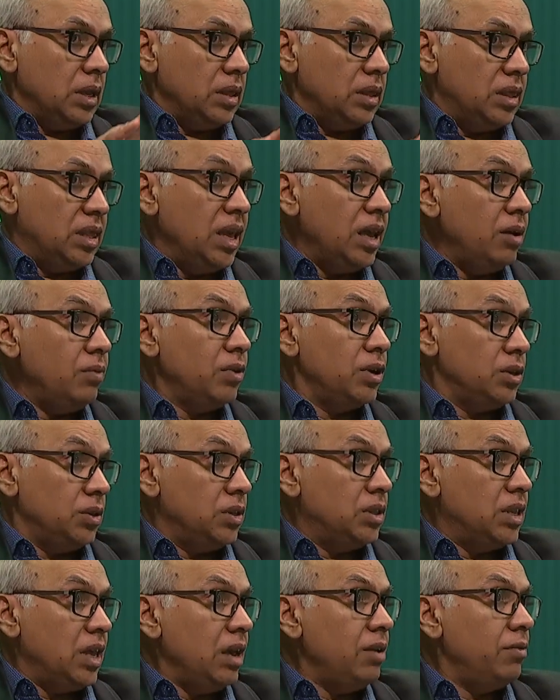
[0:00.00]
they were
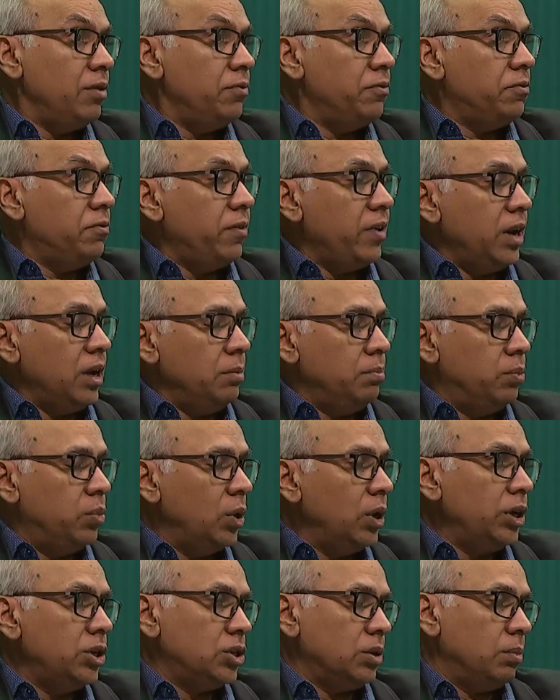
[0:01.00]
very
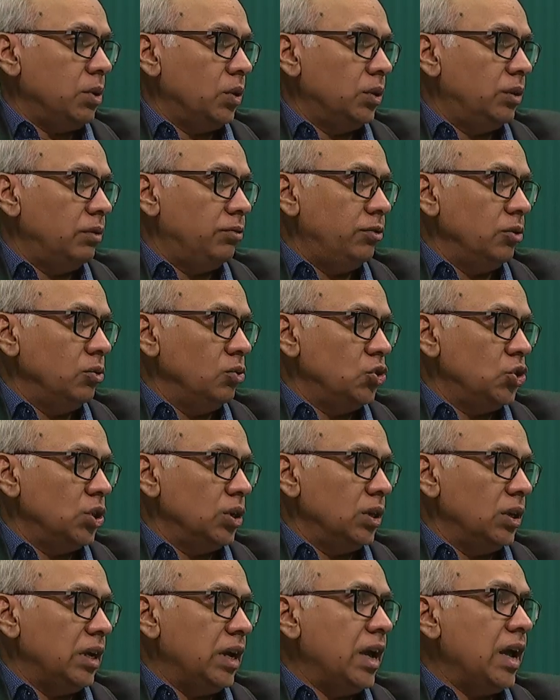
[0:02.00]
bullish about the
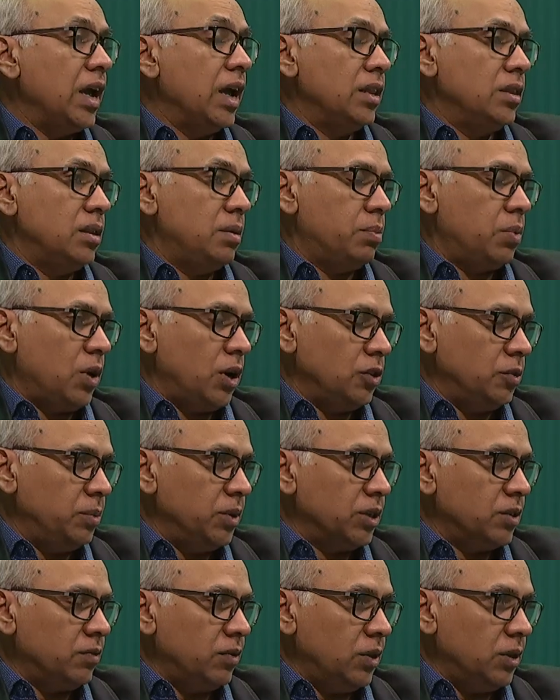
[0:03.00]
future and the
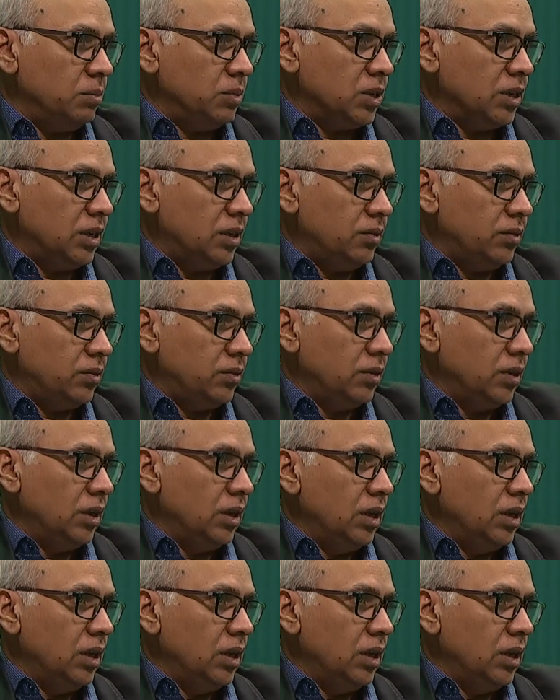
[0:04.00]
prospects for themselves,